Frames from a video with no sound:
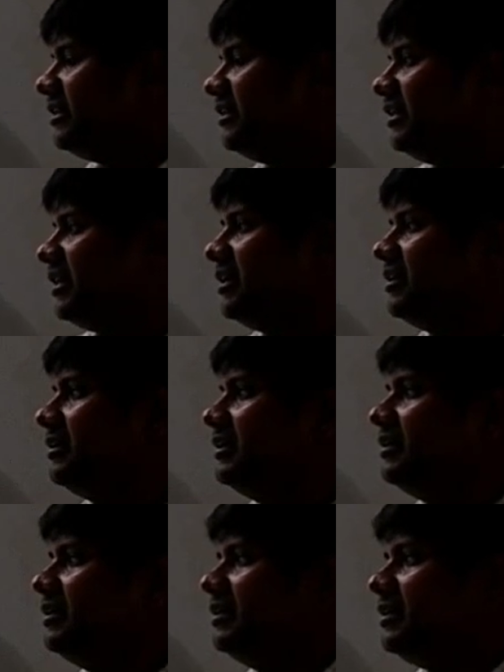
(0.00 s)
India,
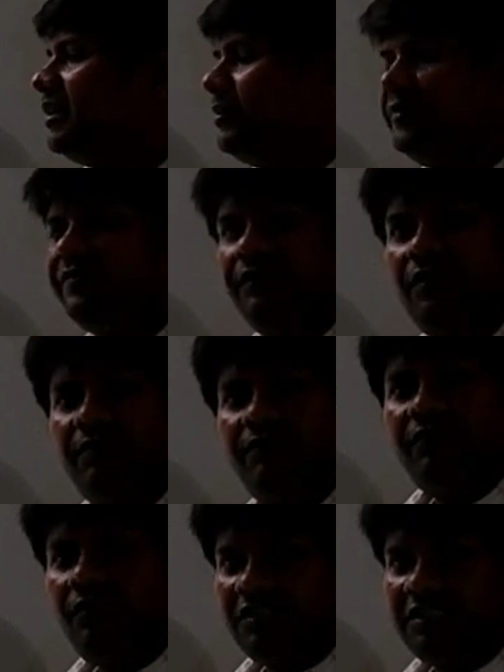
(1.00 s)
comes
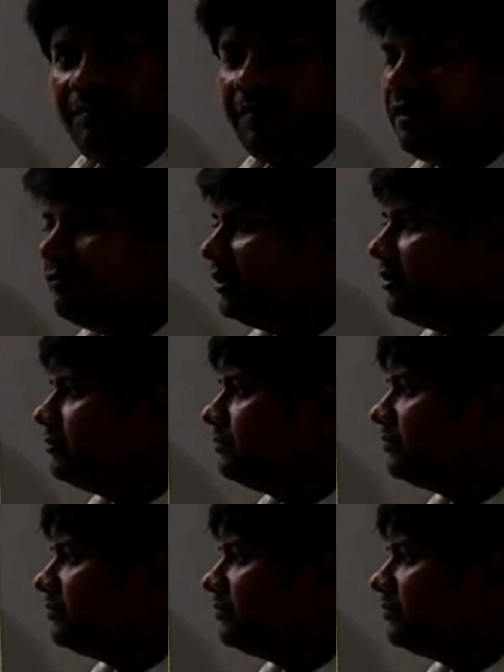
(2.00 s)
from fossil power.